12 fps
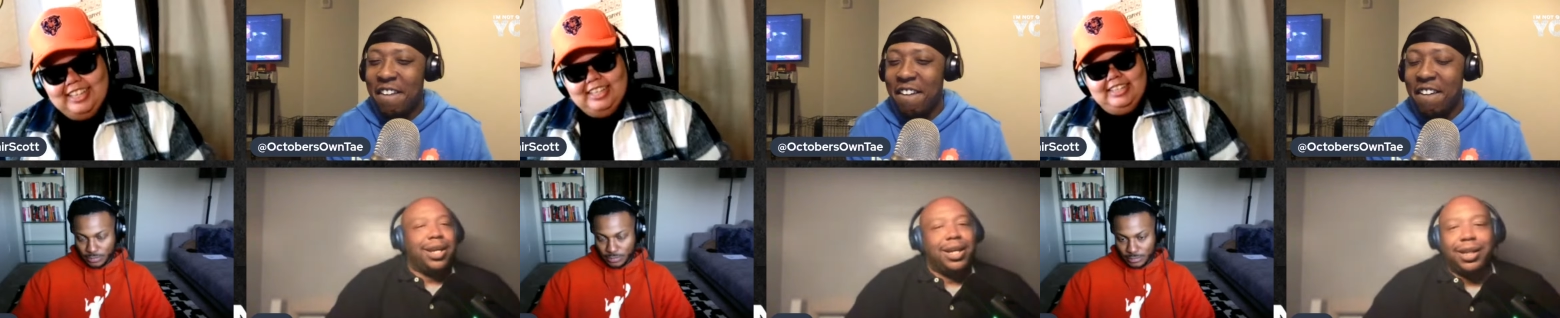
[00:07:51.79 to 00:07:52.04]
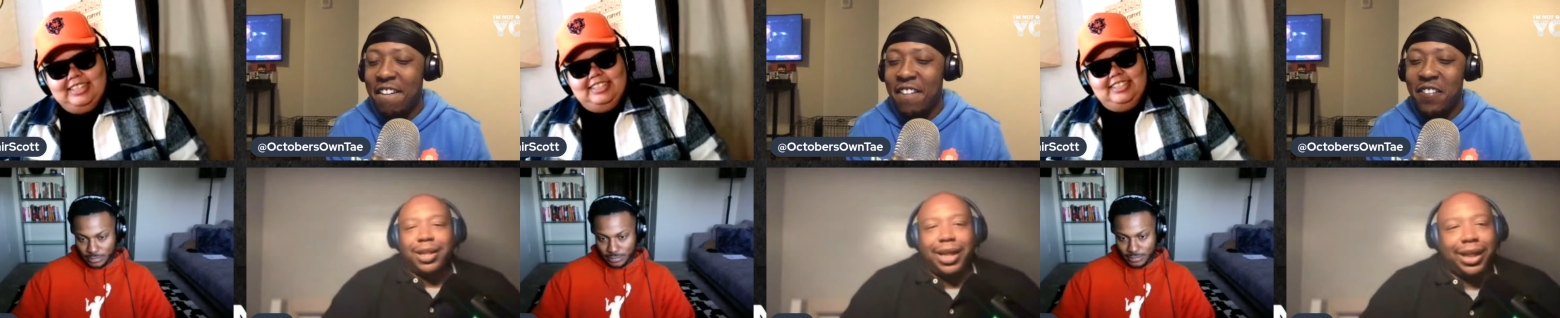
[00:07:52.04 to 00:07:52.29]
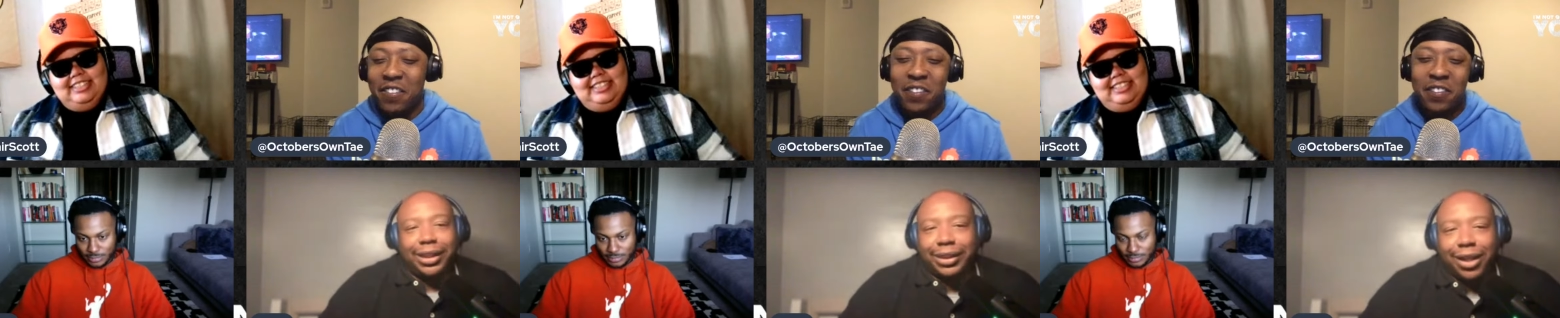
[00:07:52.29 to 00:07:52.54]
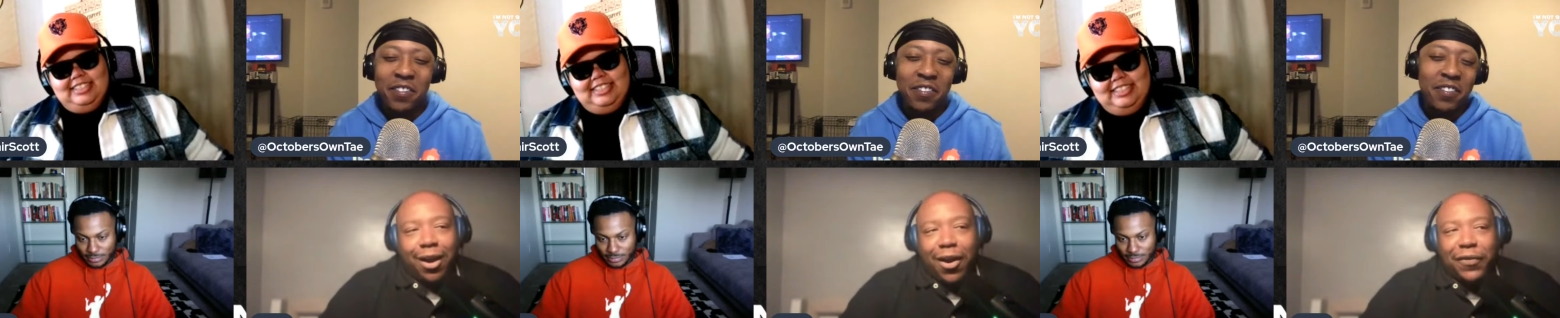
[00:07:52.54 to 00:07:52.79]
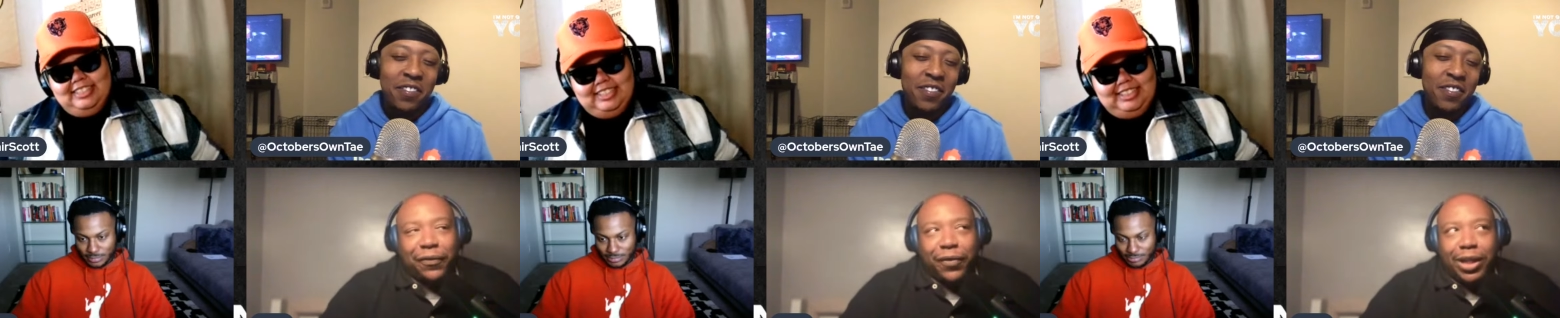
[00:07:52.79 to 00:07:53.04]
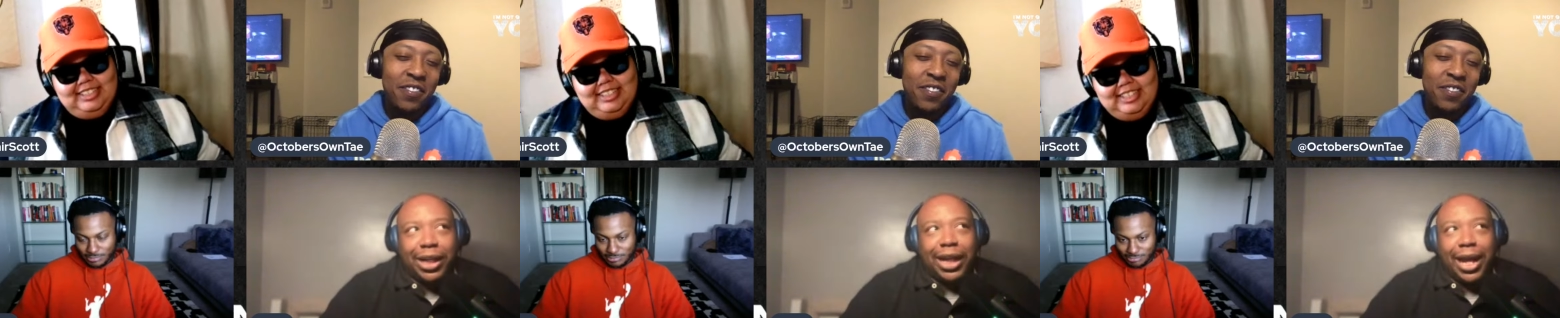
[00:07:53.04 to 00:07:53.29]
Speaker 1: Niggas all funny
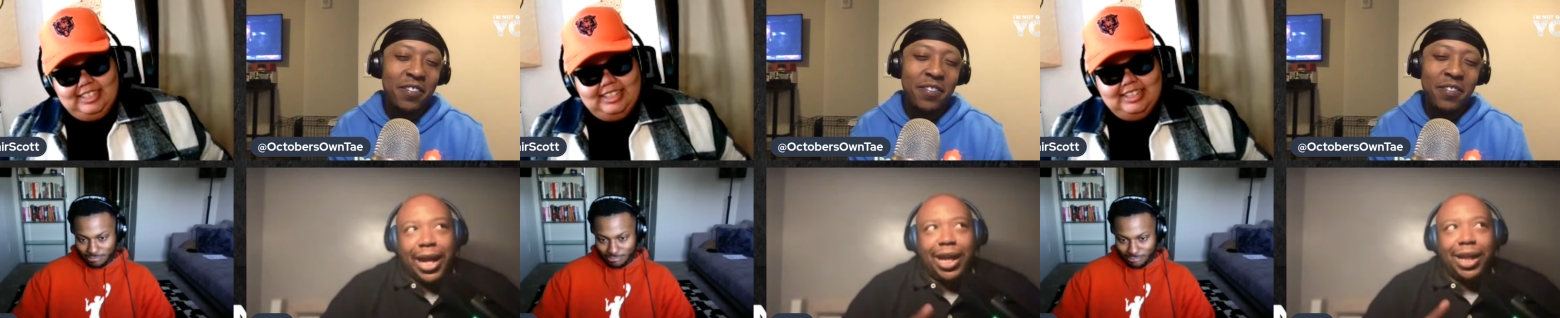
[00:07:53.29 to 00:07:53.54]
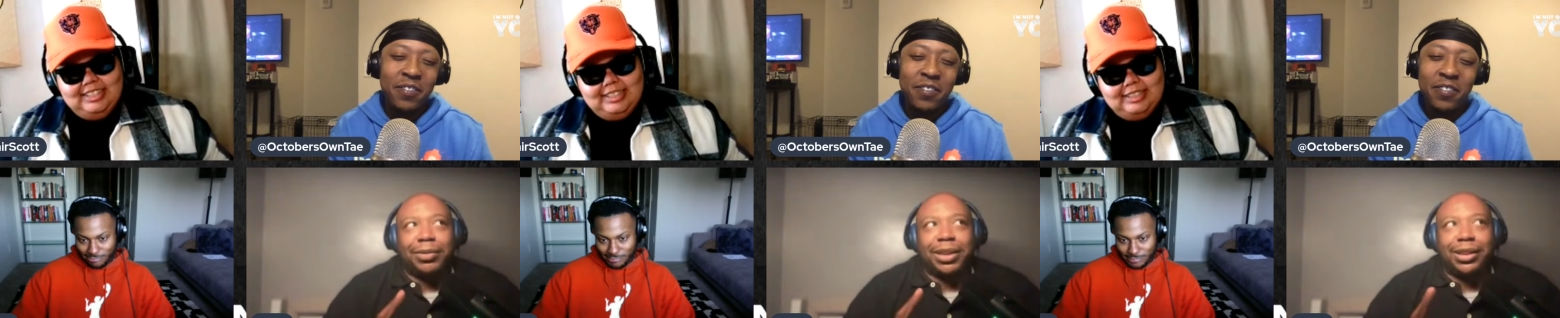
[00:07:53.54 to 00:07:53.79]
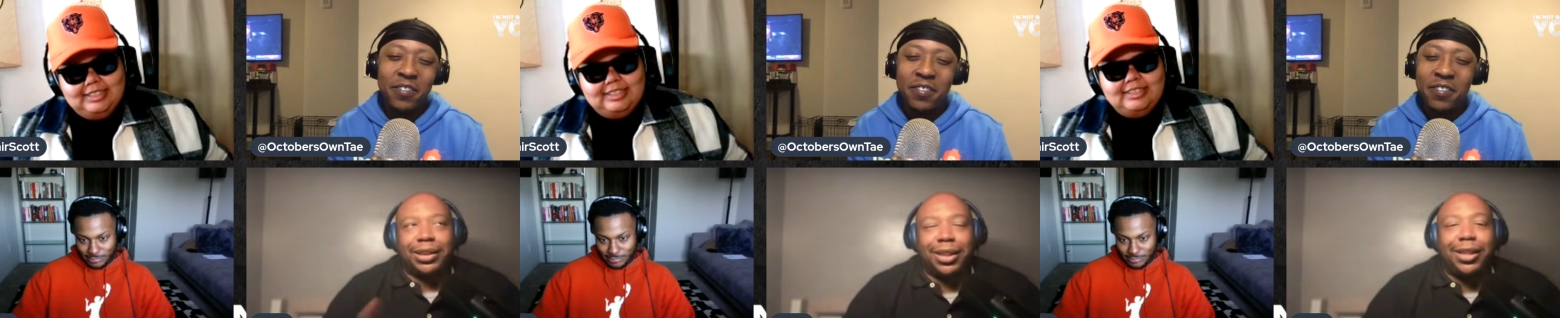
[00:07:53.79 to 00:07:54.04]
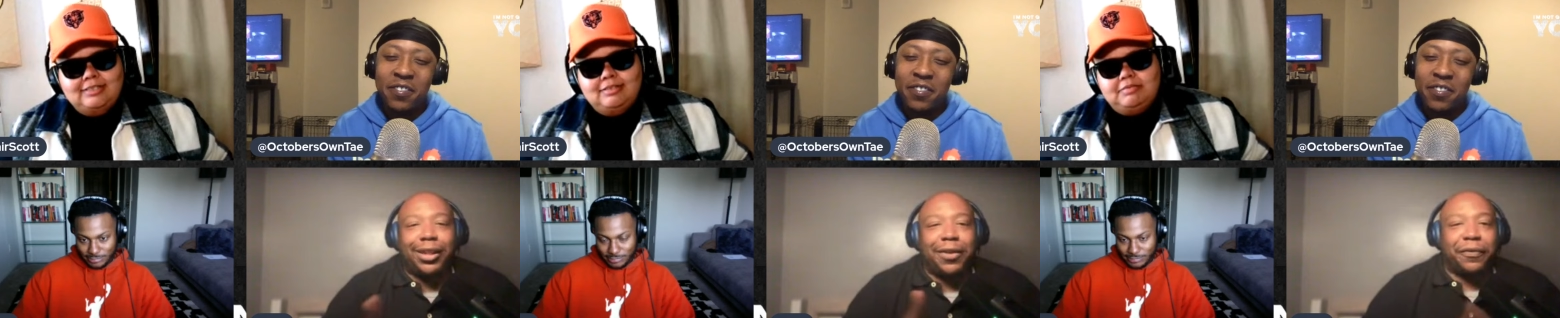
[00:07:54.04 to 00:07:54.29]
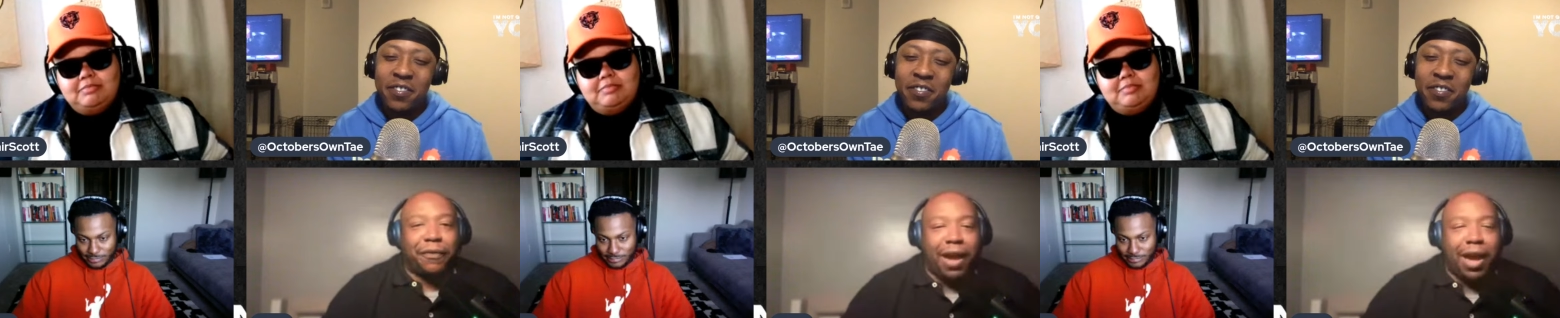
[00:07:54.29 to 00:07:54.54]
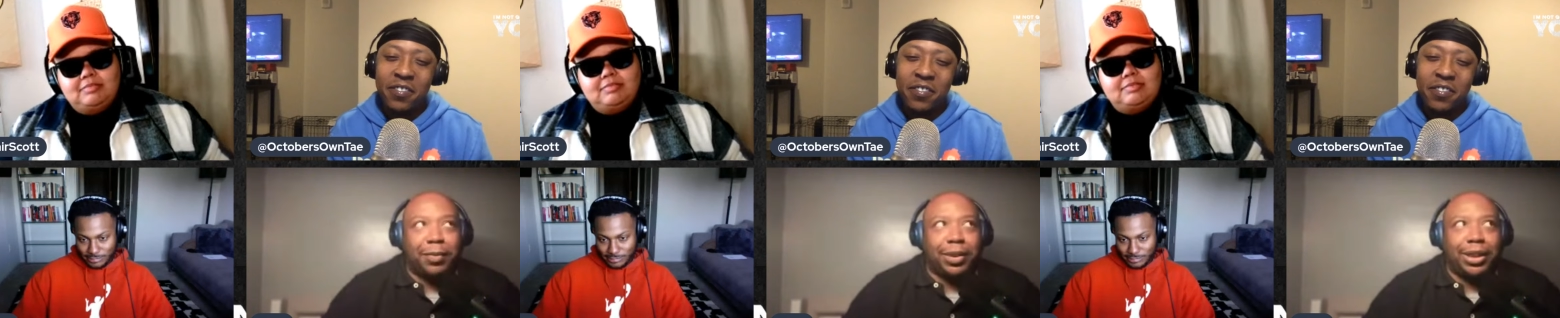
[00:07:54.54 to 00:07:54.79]
games until your
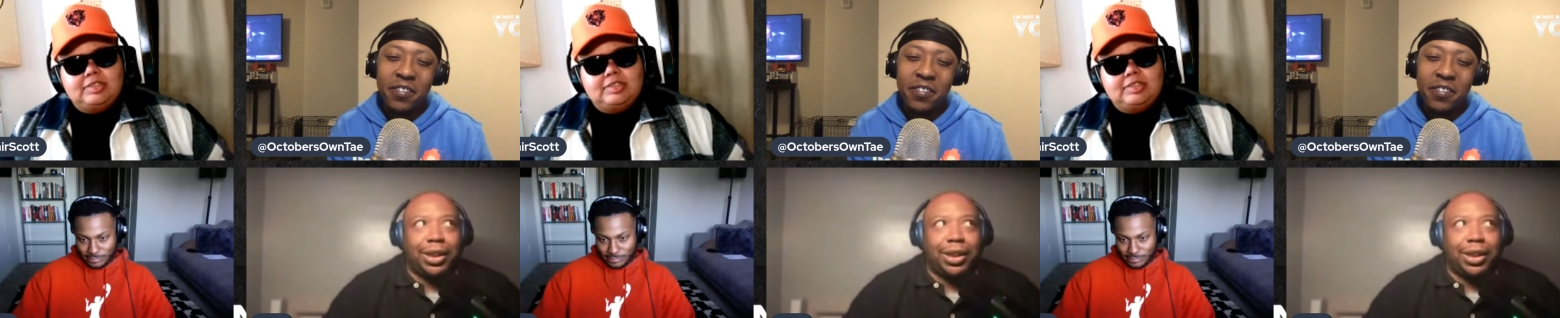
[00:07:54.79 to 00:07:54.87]
family